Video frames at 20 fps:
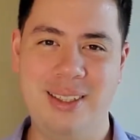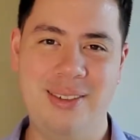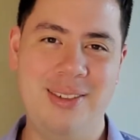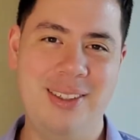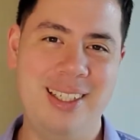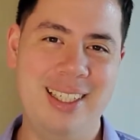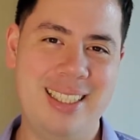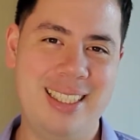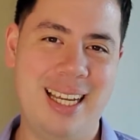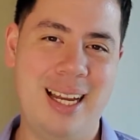for
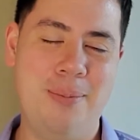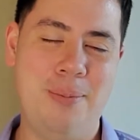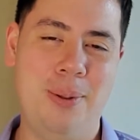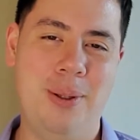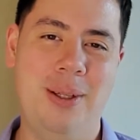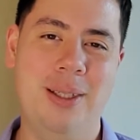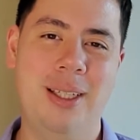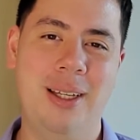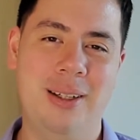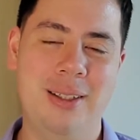example,
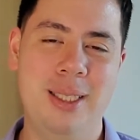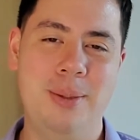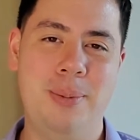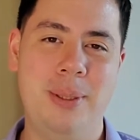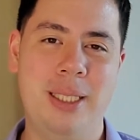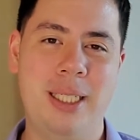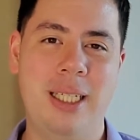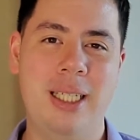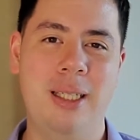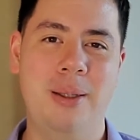on this
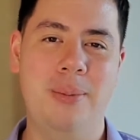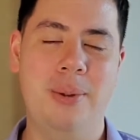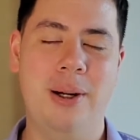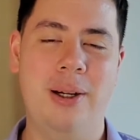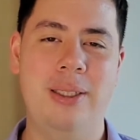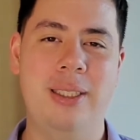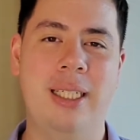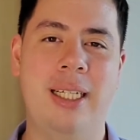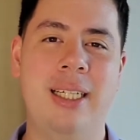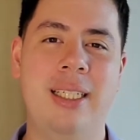particular
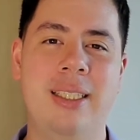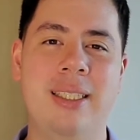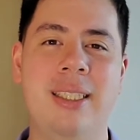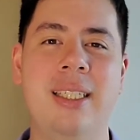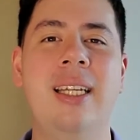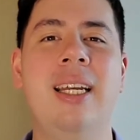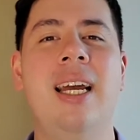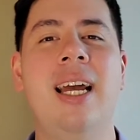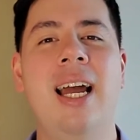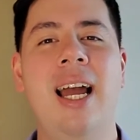project,
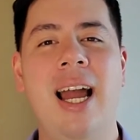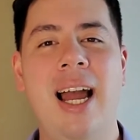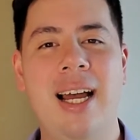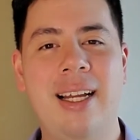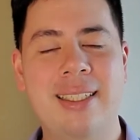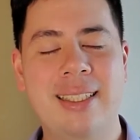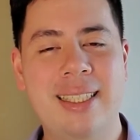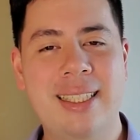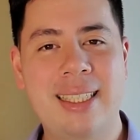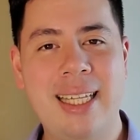our
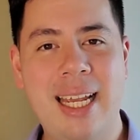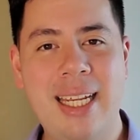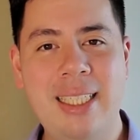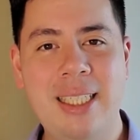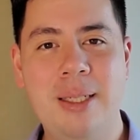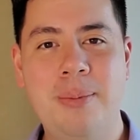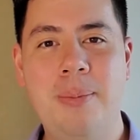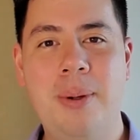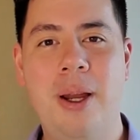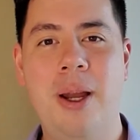
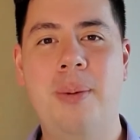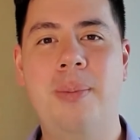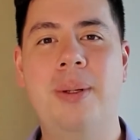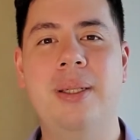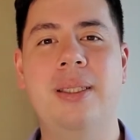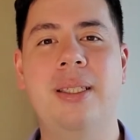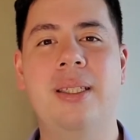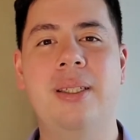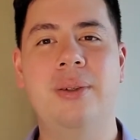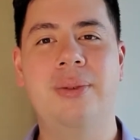stated
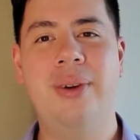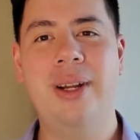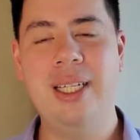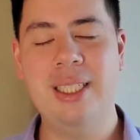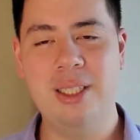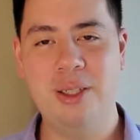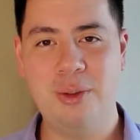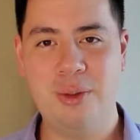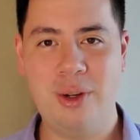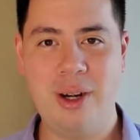purpose and the
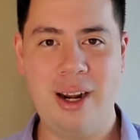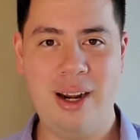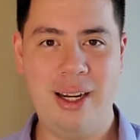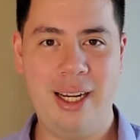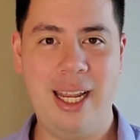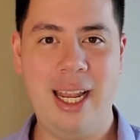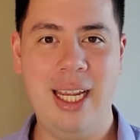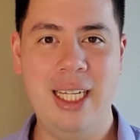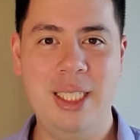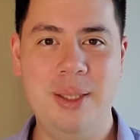reason for our
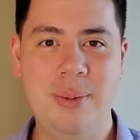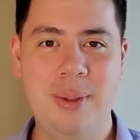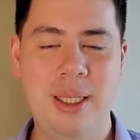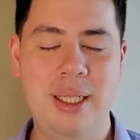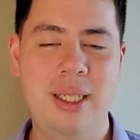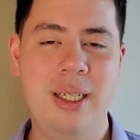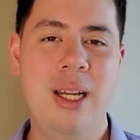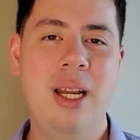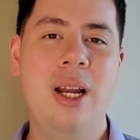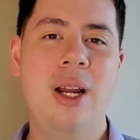
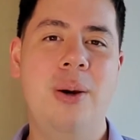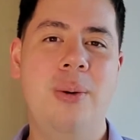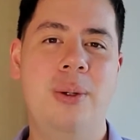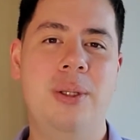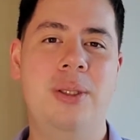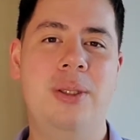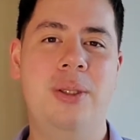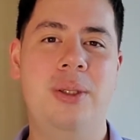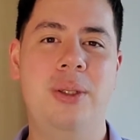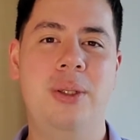engagement
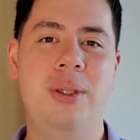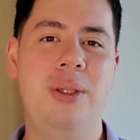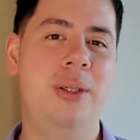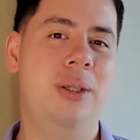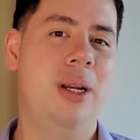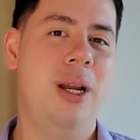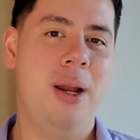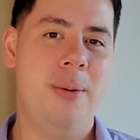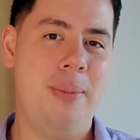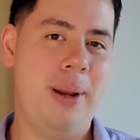was to
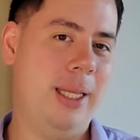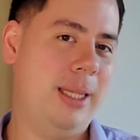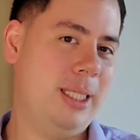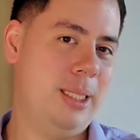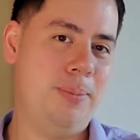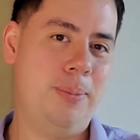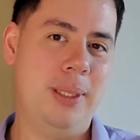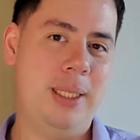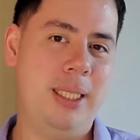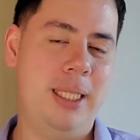make this
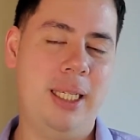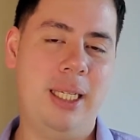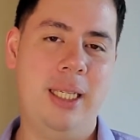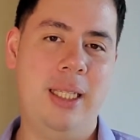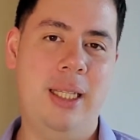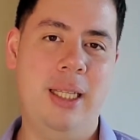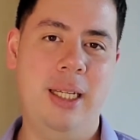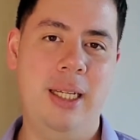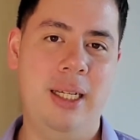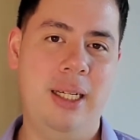
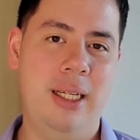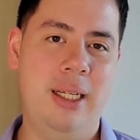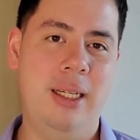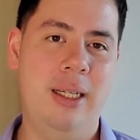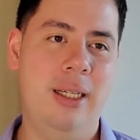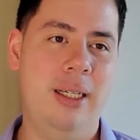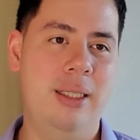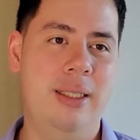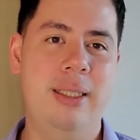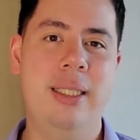
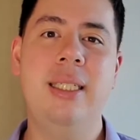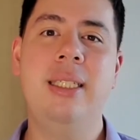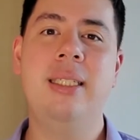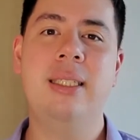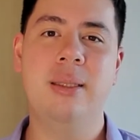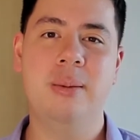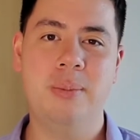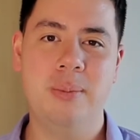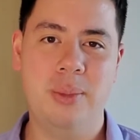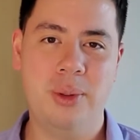particular
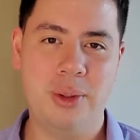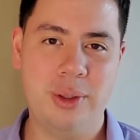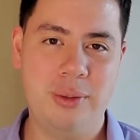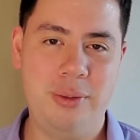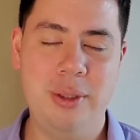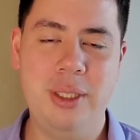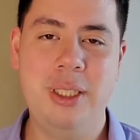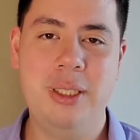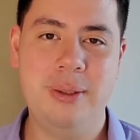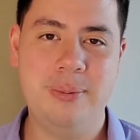system more
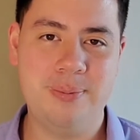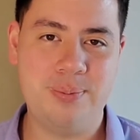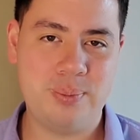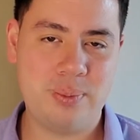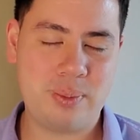efficient,